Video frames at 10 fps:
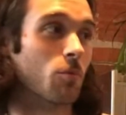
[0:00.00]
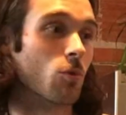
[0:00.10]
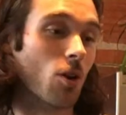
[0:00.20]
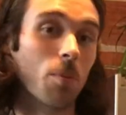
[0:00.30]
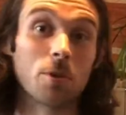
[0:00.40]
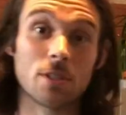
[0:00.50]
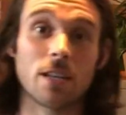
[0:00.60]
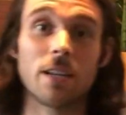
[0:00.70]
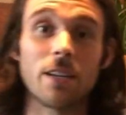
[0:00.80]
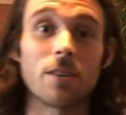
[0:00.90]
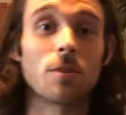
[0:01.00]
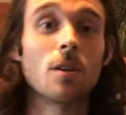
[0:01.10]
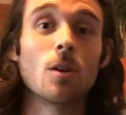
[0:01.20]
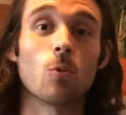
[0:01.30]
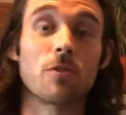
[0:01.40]
we're almost done here.
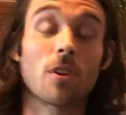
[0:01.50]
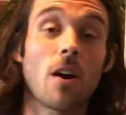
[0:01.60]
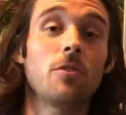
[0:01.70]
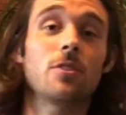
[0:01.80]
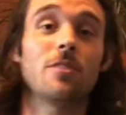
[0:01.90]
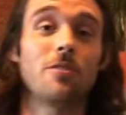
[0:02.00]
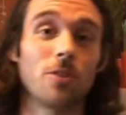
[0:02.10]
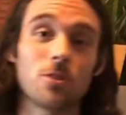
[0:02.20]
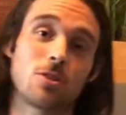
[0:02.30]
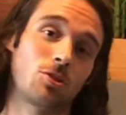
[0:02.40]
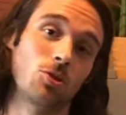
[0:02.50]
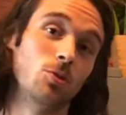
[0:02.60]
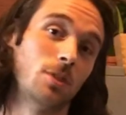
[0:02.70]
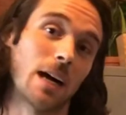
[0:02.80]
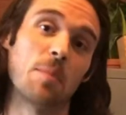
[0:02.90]
We've covered the first two
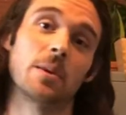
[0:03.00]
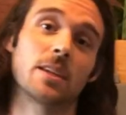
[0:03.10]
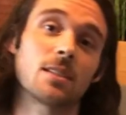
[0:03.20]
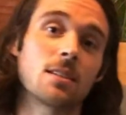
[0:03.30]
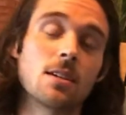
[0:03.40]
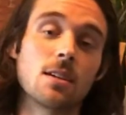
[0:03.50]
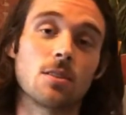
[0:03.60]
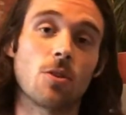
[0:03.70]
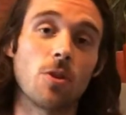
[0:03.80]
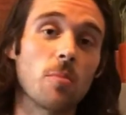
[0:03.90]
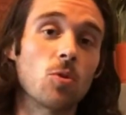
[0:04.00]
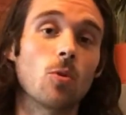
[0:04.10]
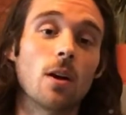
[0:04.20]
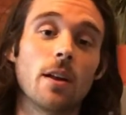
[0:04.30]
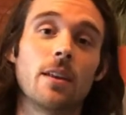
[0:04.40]
topics. So number
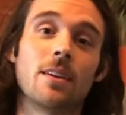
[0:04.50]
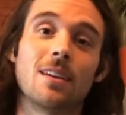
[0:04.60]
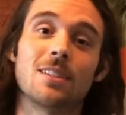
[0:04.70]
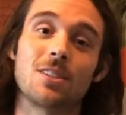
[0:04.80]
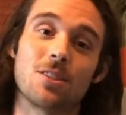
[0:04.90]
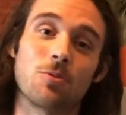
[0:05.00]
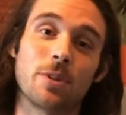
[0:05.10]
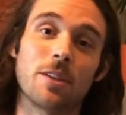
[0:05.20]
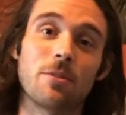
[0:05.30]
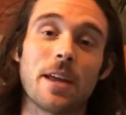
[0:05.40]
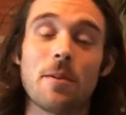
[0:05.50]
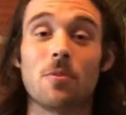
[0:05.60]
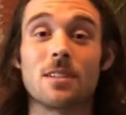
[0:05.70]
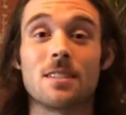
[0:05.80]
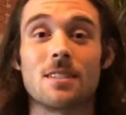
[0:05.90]
one, just to reiterate,
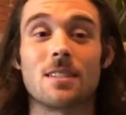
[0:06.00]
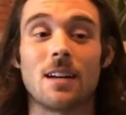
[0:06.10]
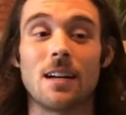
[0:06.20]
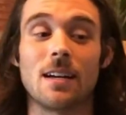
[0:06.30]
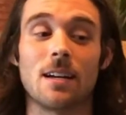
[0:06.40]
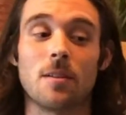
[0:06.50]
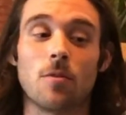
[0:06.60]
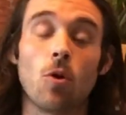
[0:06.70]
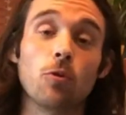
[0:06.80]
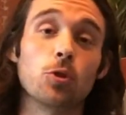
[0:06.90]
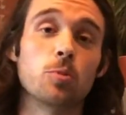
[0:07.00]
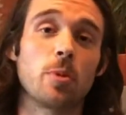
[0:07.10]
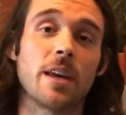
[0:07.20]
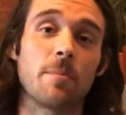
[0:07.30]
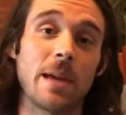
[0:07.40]
was whole food
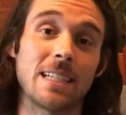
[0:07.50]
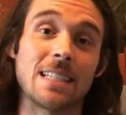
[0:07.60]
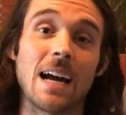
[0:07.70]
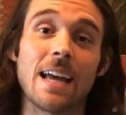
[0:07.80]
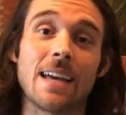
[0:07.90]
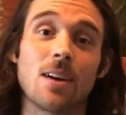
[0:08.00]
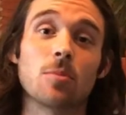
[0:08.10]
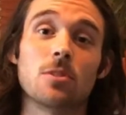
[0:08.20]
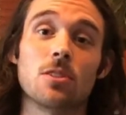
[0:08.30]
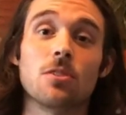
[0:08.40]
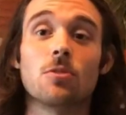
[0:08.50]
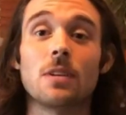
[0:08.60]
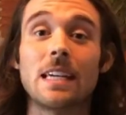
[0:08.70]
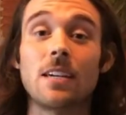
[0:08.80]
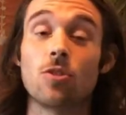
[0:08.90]
plant-based diet helps you
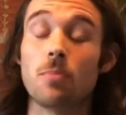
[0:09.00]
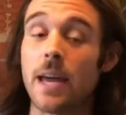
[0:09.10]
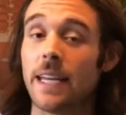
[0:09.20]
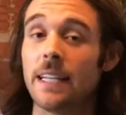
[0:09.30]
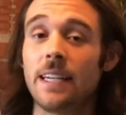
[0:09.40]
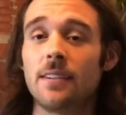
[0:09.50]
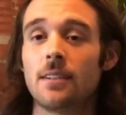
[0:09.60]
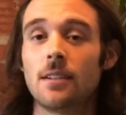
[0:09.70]
eat humanely.